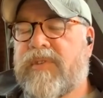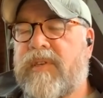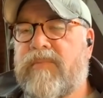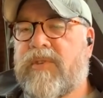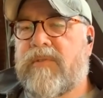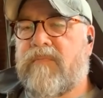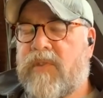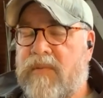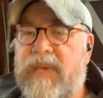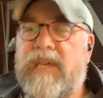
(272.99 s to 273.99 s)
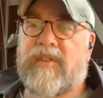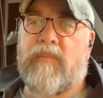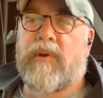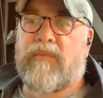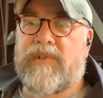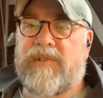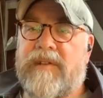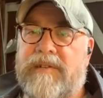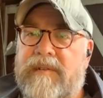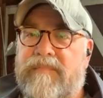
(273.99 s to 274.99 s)
seems to me somewhat
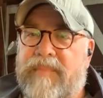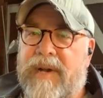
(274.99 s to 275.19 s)
redundant,